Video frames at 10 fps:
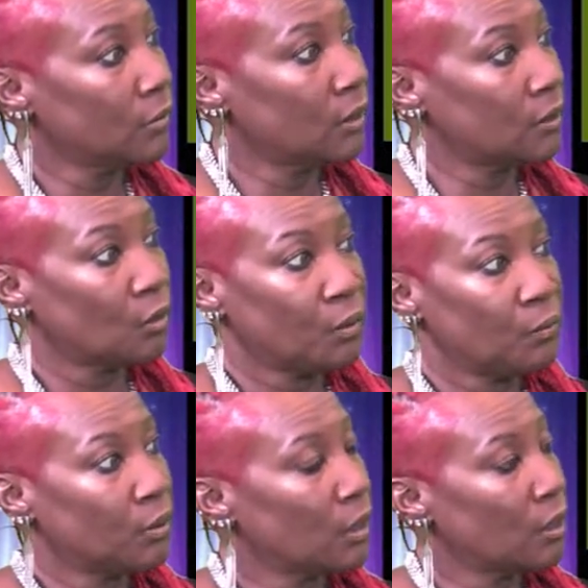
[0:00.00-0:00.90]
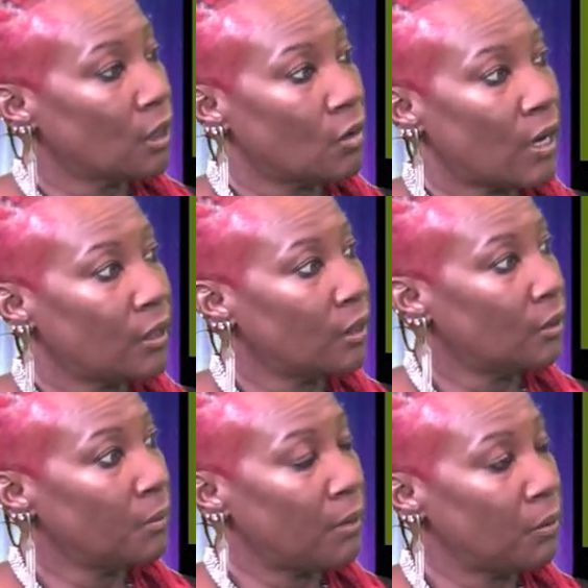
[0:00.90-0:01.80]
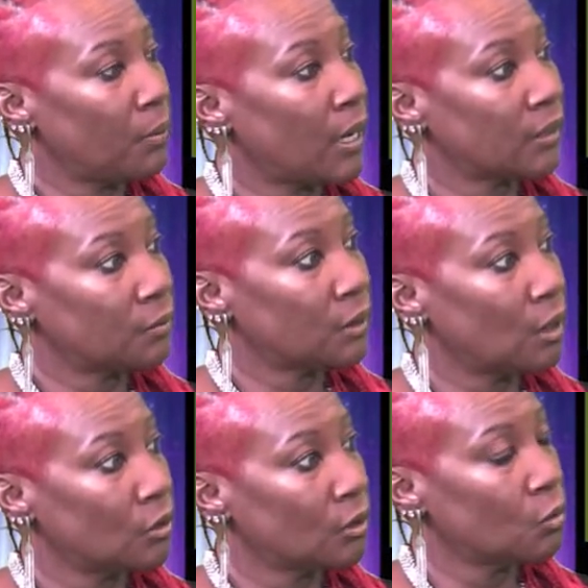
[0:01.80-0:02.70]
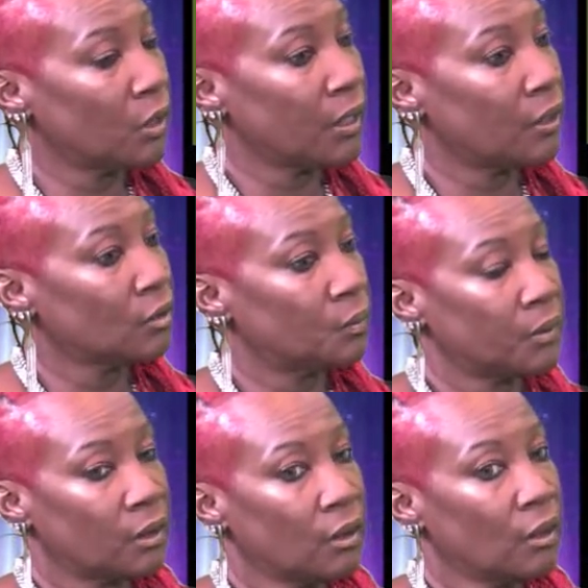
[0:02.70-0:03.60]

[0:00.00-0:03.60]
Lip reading: And so people are gonna go out there and maybe possibly go somewhere else, but